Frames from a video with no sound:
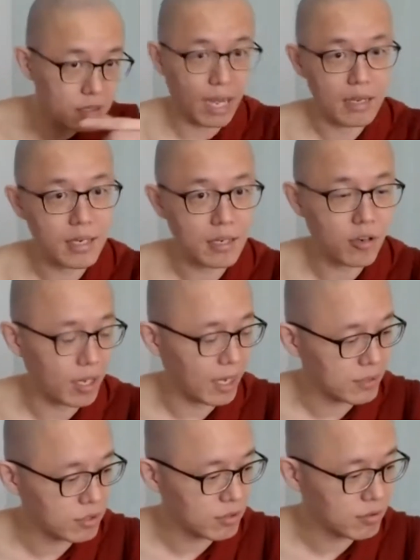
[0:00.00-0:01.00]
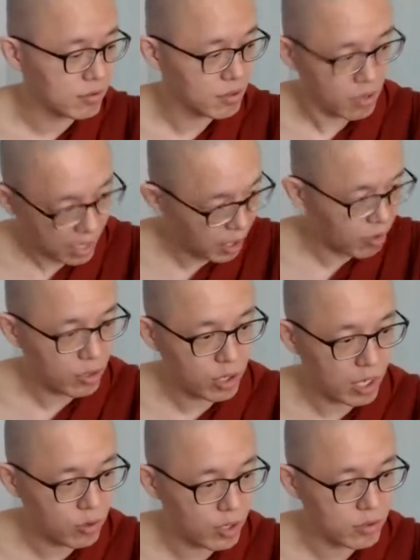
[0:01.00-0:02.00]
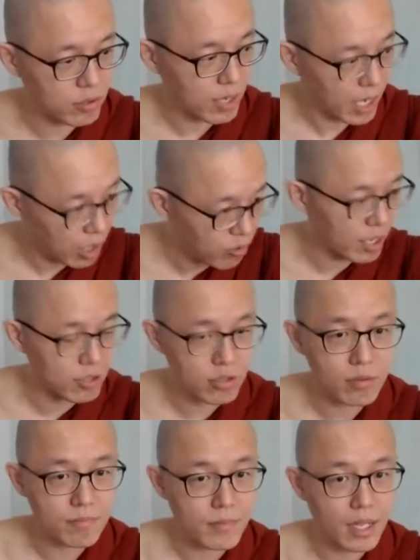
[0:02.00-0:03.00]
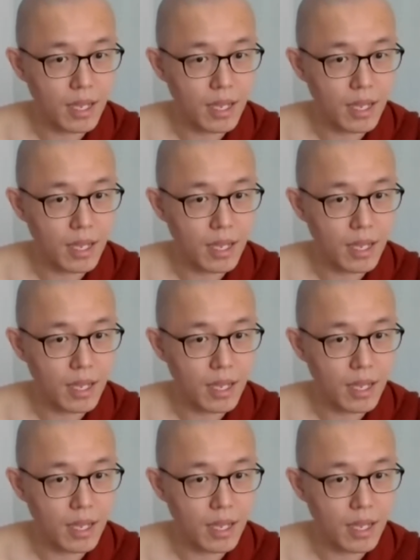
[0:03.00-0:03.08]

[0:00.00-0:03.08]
Uncle called, ask you, how are you? How are you?